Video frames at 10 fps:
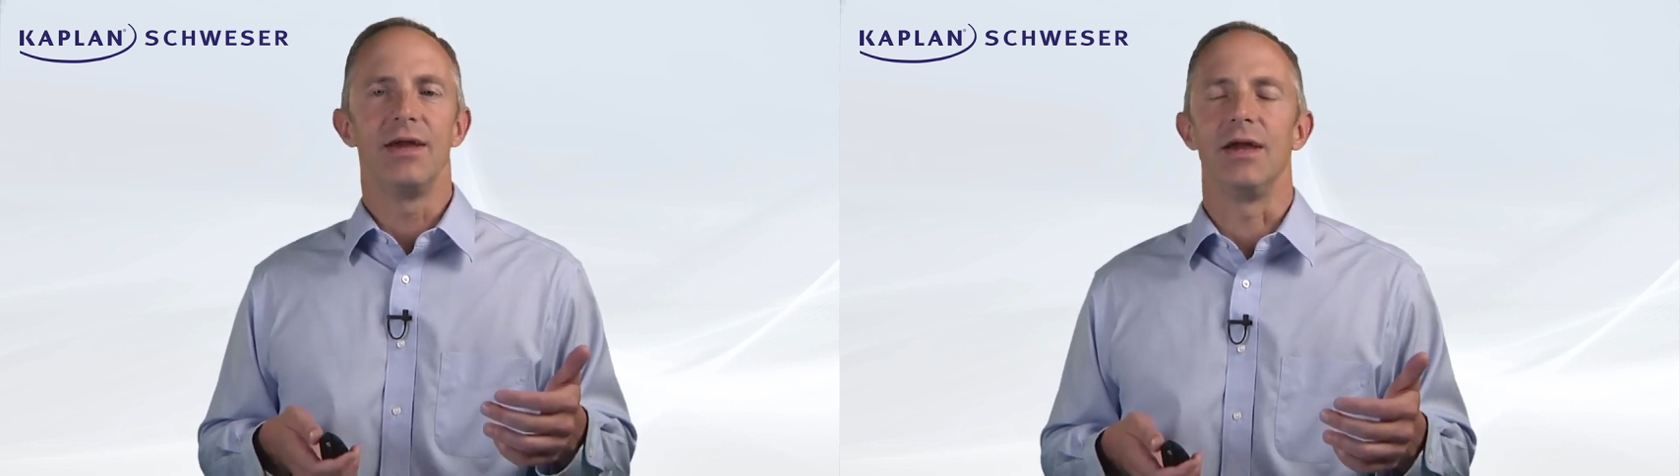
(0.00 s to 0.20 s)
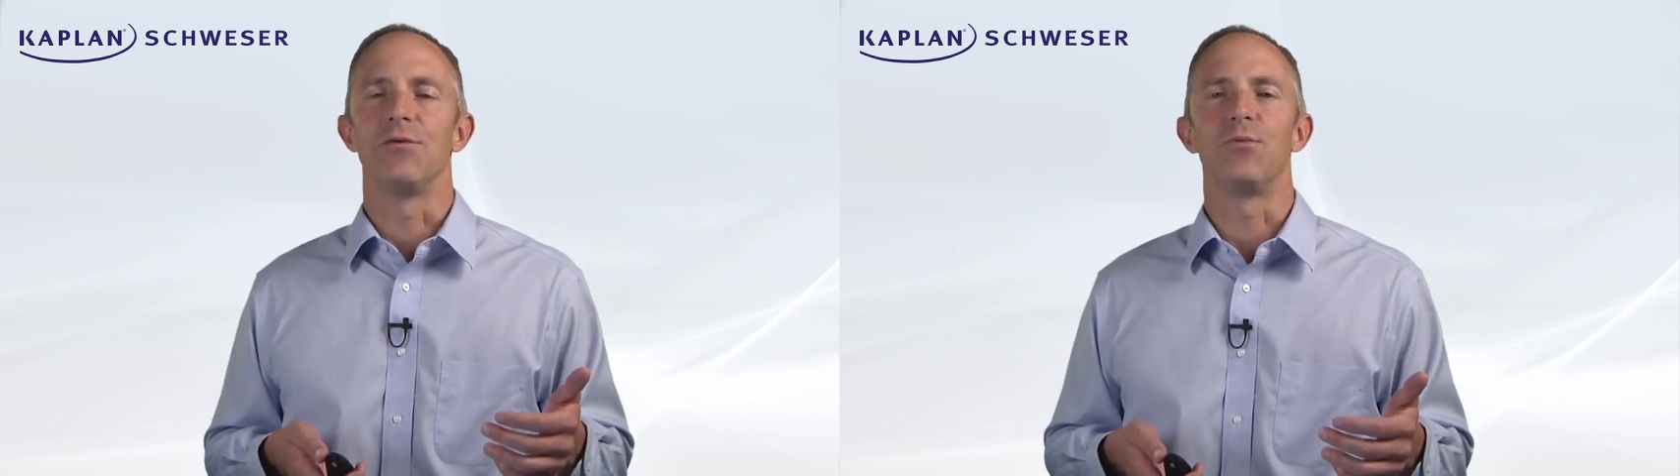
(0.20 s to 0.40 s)

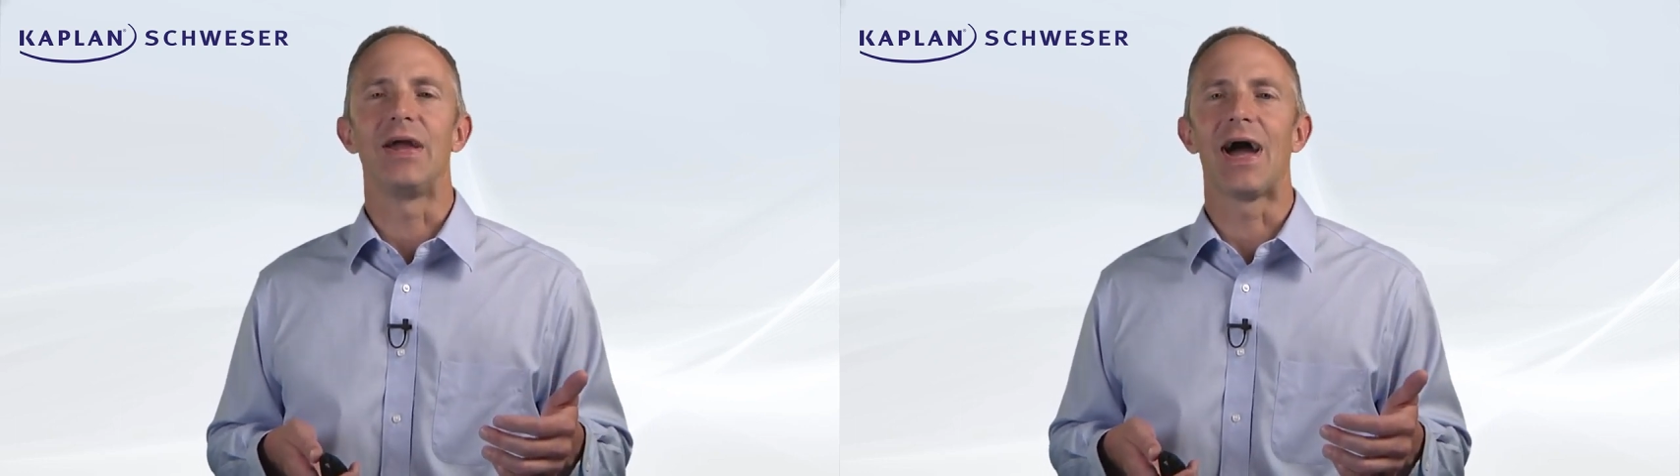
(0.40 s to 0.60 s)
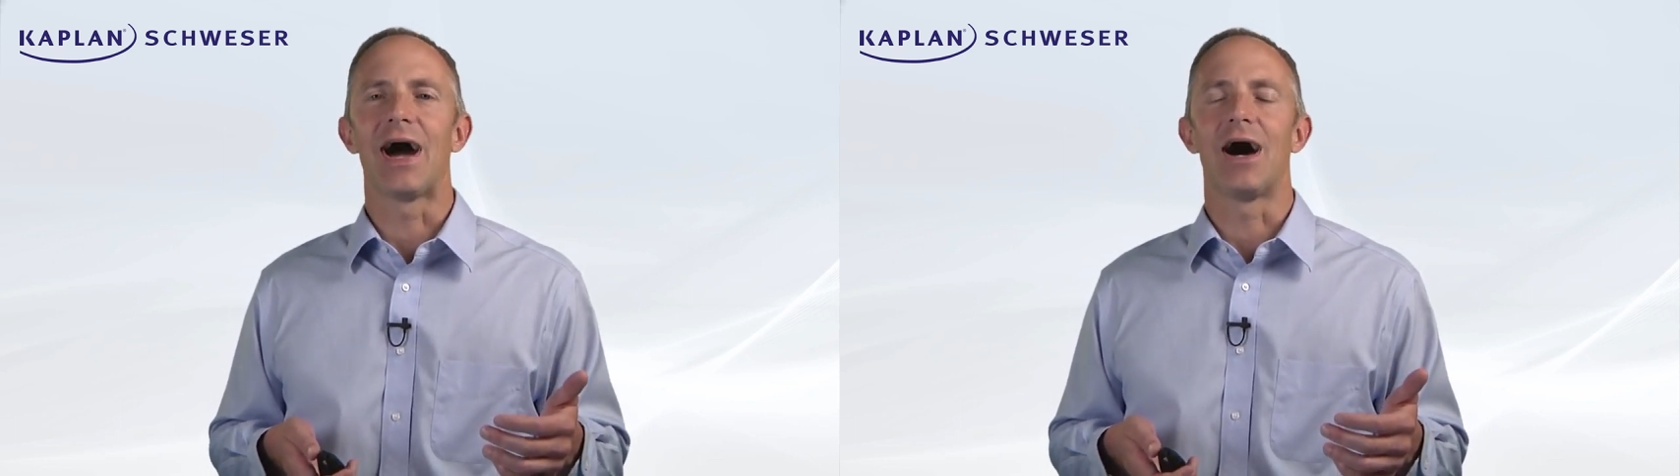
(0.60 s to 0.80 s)
if
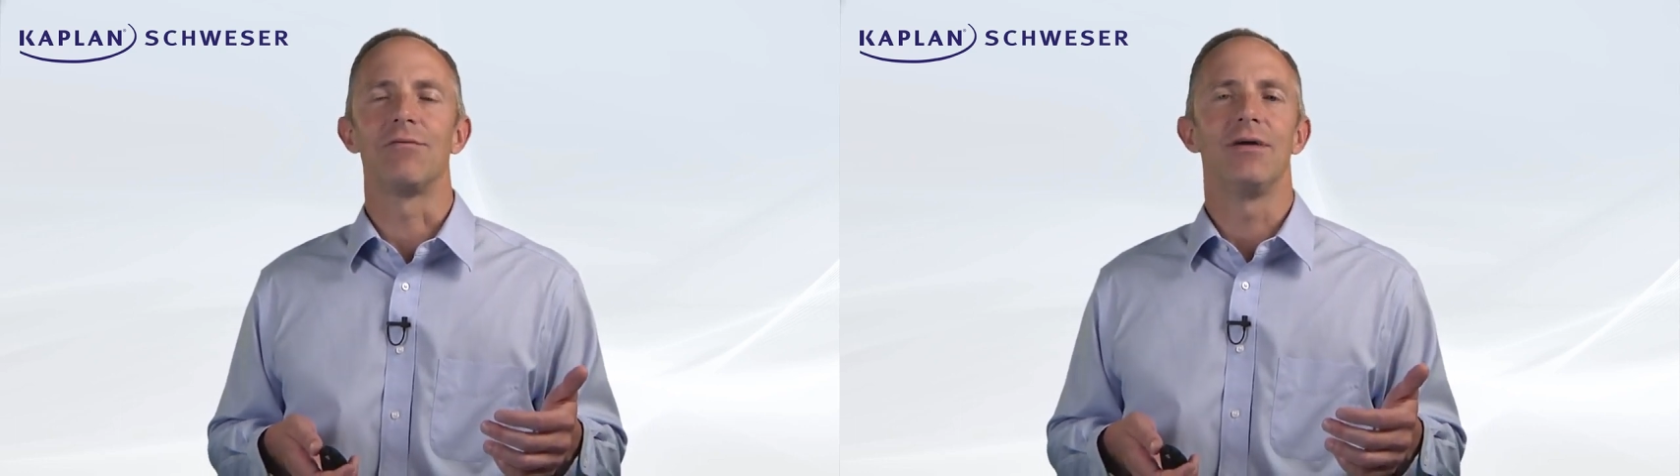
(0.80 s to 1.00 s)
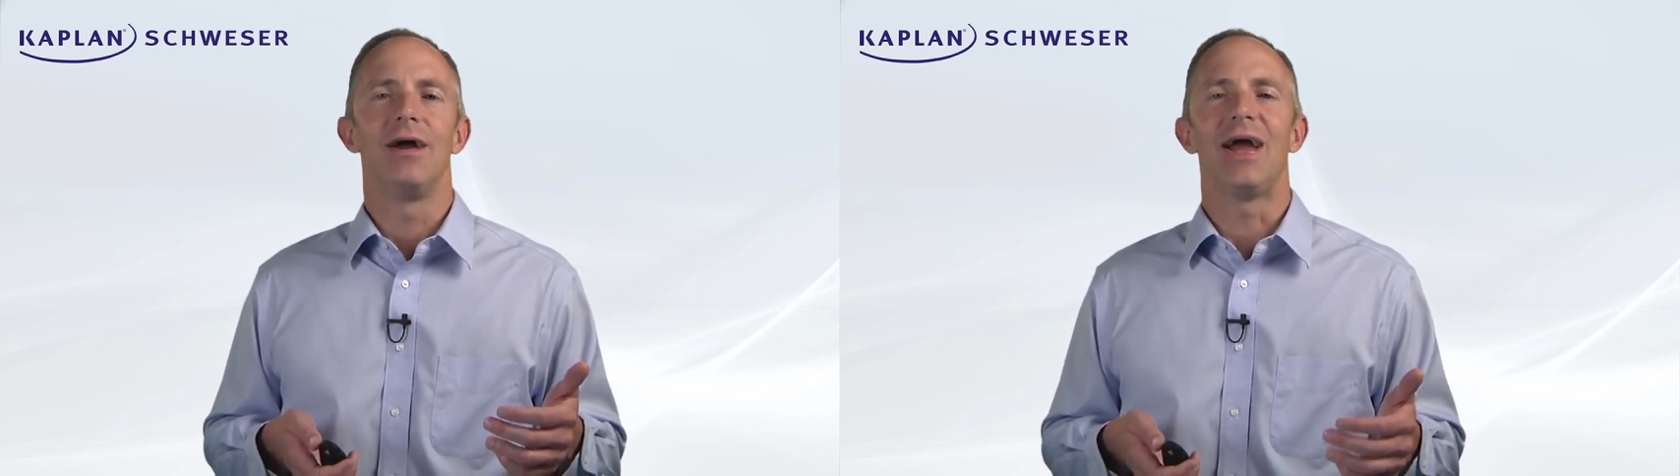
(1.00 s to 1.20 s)
we
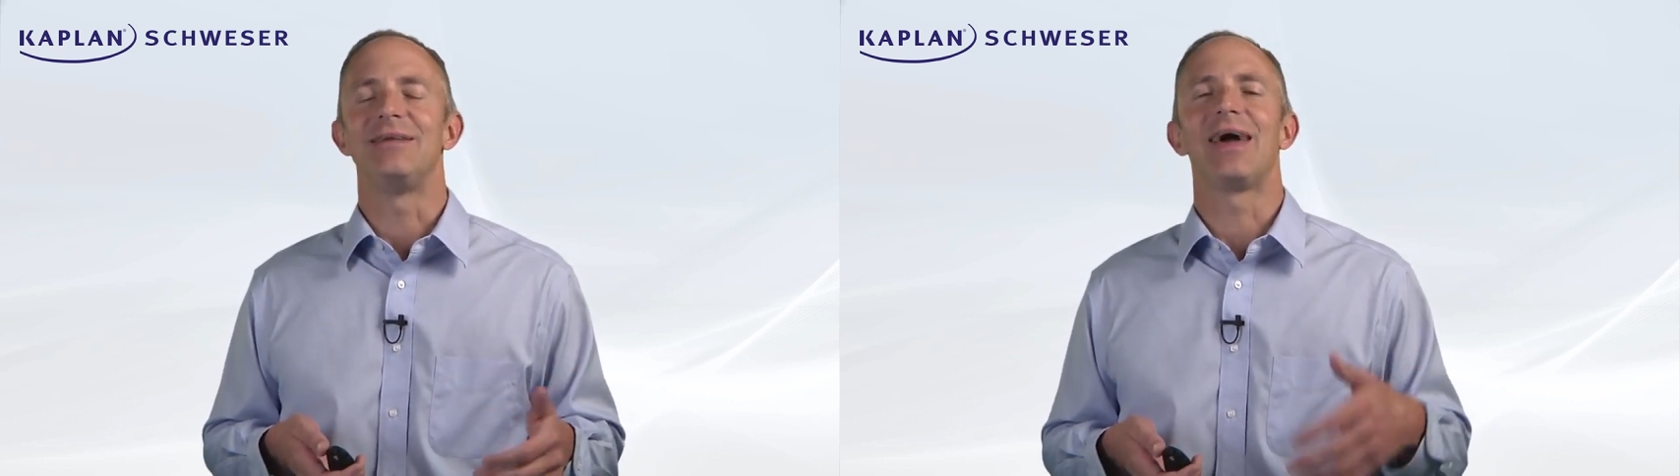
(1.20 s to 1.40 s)
have a